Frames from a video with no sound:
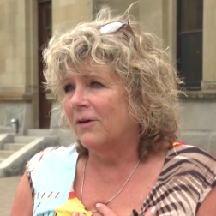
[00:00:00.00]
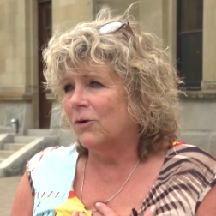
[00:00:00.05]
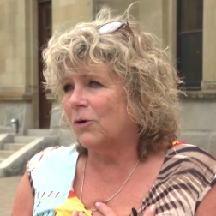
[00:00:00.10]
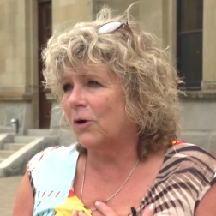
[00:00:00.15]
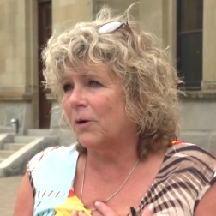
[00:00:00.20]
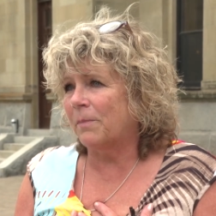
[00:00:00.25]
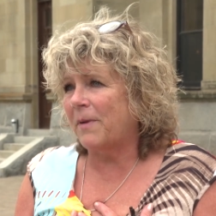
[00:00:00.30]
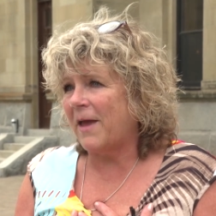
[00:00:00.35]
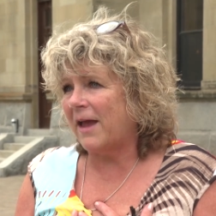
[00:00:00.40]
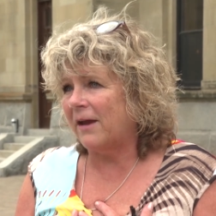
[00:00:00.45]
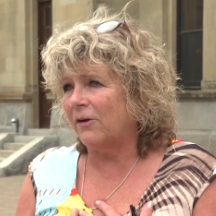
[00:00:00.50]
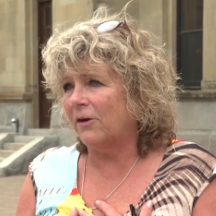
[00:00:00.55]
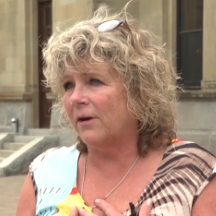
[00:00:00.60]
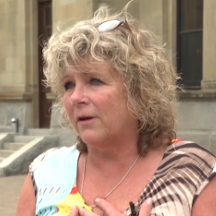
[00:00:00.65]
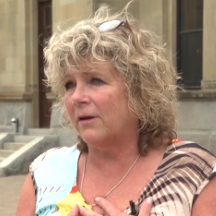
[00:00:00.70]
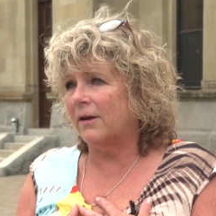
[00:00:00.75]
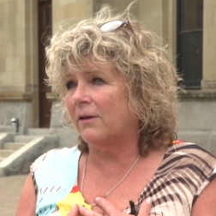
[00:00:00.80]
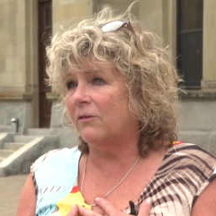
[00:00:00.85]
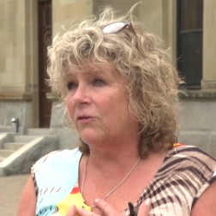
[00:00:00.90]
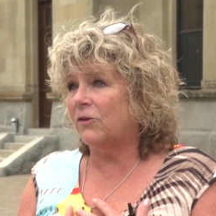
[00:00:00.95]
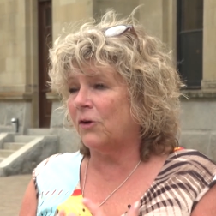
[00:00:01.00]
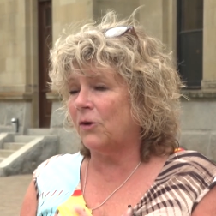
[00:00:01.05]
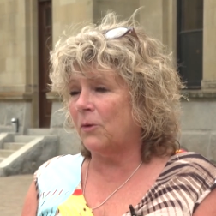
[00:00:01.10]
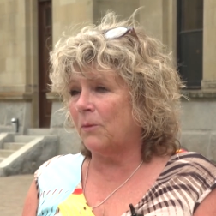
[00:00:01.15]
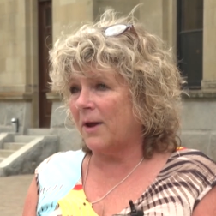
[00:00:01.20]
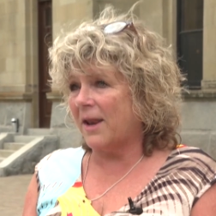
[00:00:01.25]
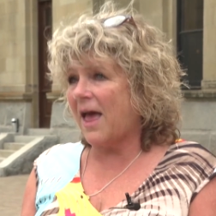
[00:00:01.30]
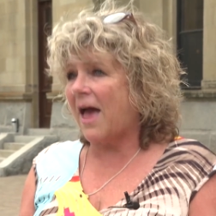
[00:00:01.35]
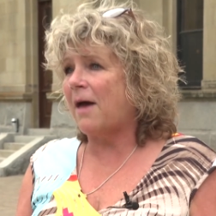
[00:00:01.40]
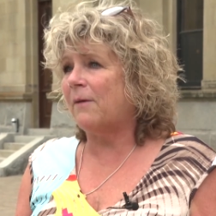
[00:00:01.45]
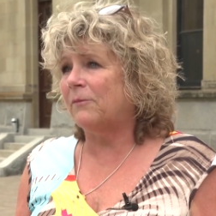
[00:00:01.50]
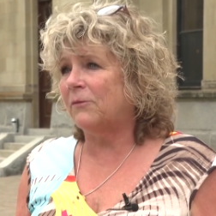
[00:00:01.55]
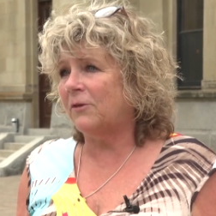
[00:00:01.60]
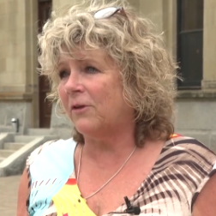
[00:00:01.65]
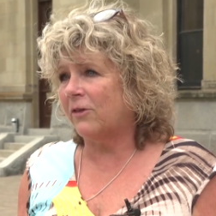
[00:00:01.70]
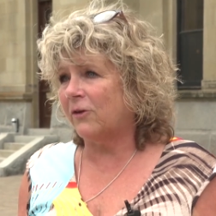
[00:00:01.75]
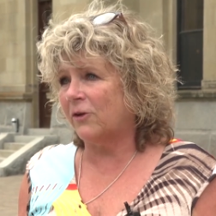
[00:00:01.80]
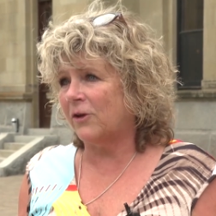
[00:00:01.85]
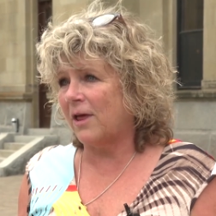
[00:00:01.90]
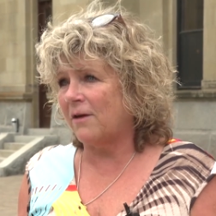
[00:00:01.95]
or a parent is to know what happened to
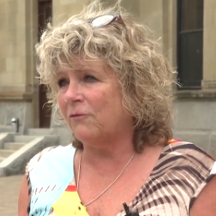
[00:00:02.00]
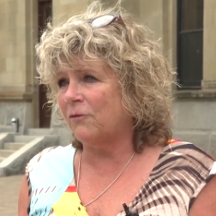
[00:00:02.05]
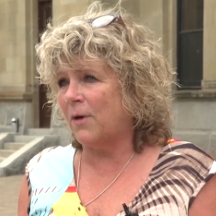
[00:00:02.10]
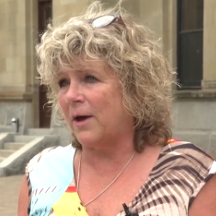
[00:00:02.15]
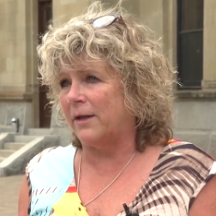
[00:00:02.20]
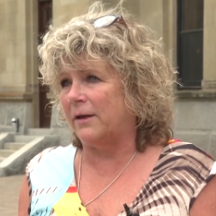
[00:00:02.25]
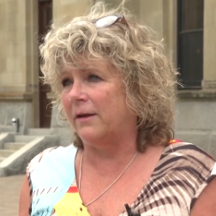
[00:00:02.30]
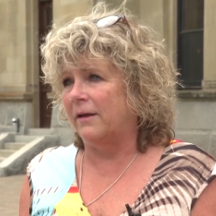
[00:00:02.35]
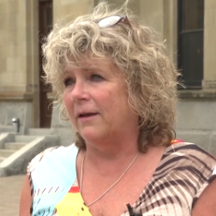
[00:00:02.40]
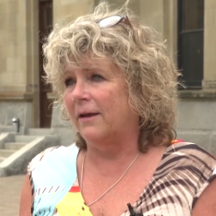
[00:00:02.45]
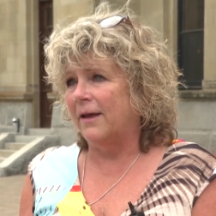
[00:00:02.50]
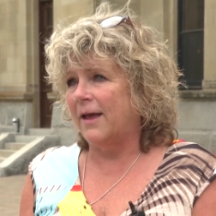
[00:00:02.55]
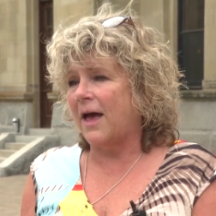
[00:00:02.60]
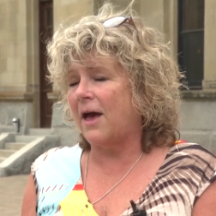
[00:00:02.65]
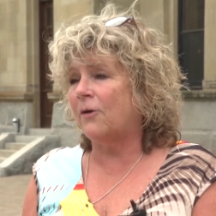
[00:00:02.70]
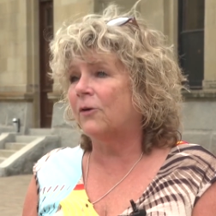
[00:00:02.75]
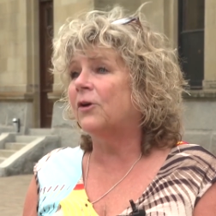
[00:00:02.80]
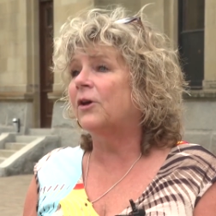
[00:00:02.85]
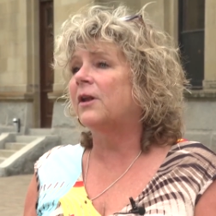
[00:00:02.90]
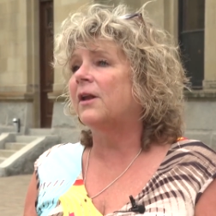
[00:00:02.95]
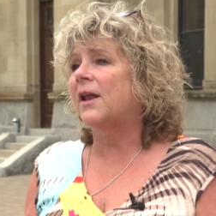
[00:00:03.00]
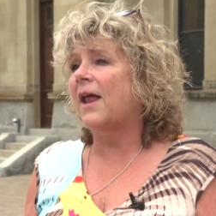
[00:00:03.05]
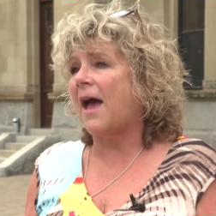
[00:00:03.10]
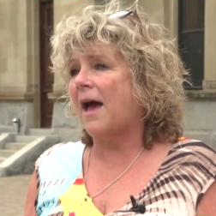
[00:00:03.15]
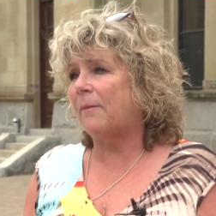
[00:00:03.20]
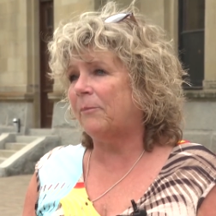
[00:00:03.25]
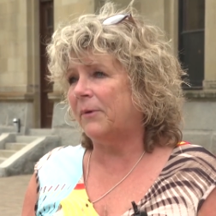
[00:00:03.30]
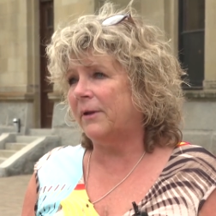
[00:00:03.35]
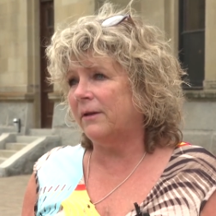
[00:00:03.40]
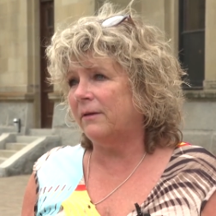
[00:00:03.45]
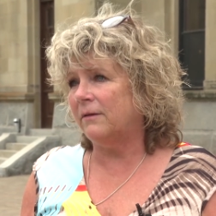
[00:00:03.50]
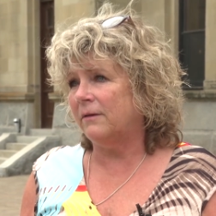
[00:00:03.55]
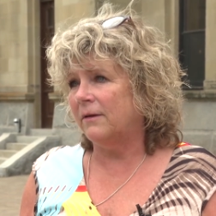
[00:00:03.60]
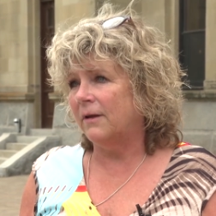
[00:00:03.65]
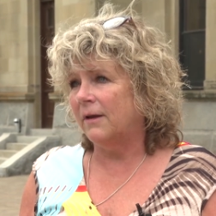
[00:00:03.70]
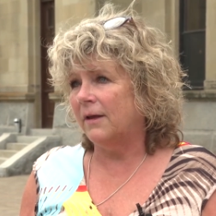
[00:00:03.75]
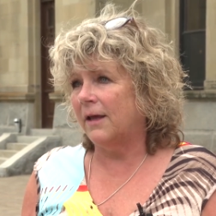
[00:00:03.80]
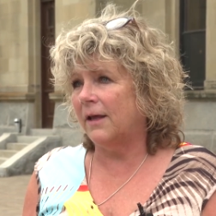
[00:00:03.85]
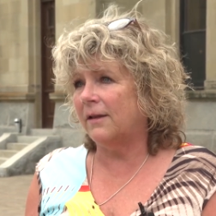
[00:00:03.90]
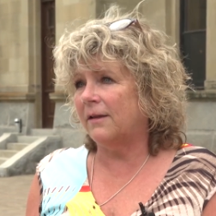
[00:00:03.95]
their loved one. How could it happen?
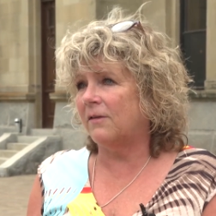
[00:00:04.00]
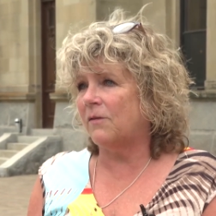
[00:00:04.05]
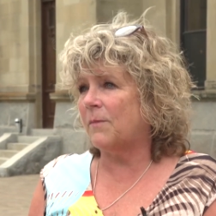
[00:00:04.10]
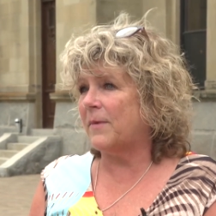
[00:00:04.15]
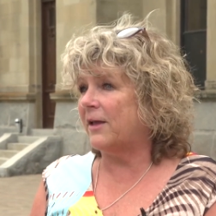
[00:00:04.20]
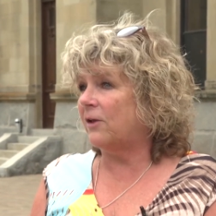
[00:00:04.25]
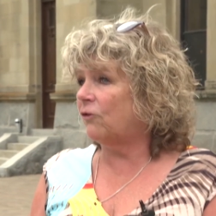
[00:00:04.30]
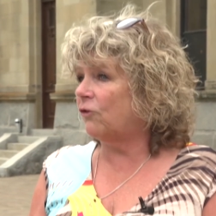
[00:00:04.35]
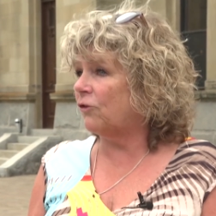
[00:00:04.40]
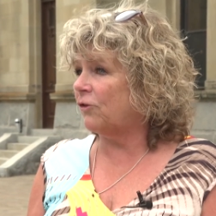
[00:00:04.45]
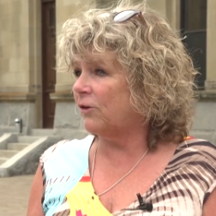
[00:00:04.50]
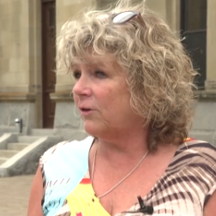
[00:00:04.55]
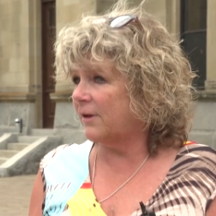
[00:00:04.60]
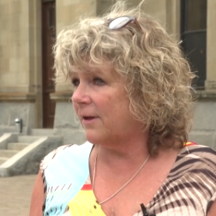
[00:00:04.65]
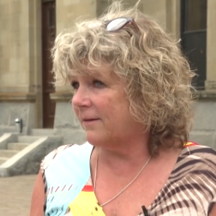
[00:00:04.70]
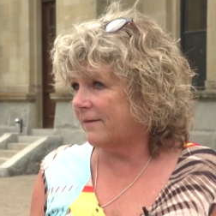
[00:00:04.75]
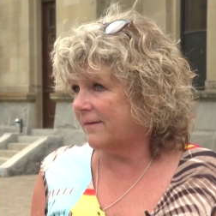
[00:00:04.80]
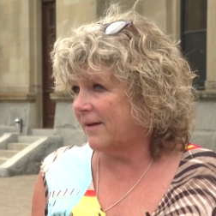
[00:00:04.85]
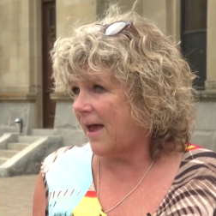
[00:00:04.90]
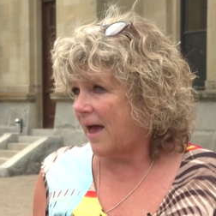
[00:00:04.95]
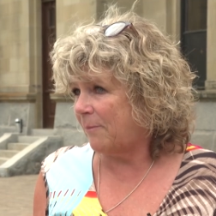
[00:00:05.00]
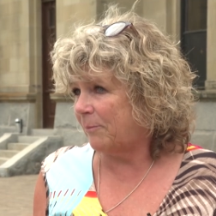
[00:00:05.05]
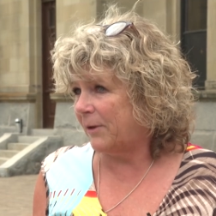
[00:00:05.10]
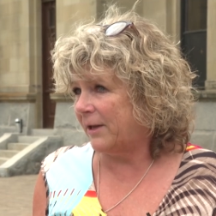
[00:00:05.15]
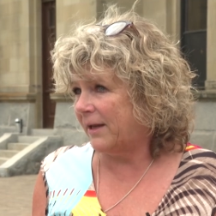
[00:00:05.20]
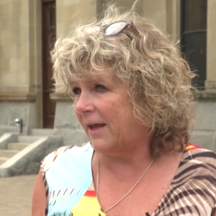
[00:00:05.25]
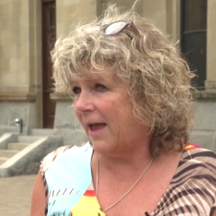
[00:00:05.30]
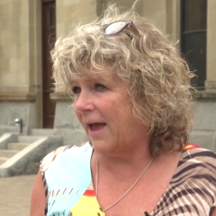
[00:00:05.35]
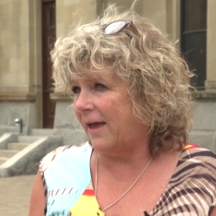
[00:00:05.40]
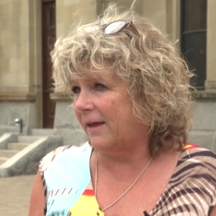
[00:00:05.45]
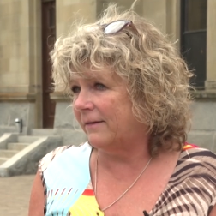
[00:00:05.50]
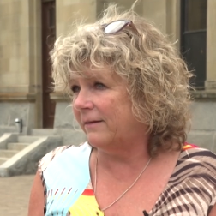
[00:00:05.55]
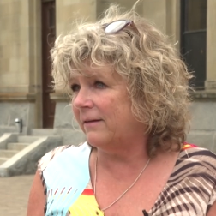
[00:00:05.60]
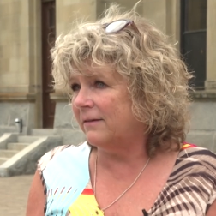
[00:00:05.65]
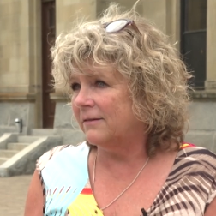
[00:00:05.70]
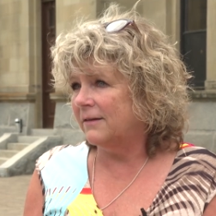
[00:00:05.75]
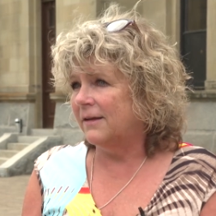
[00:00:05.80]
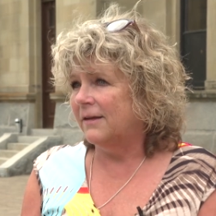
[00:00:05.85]
And let's make sure it doesn't happen again.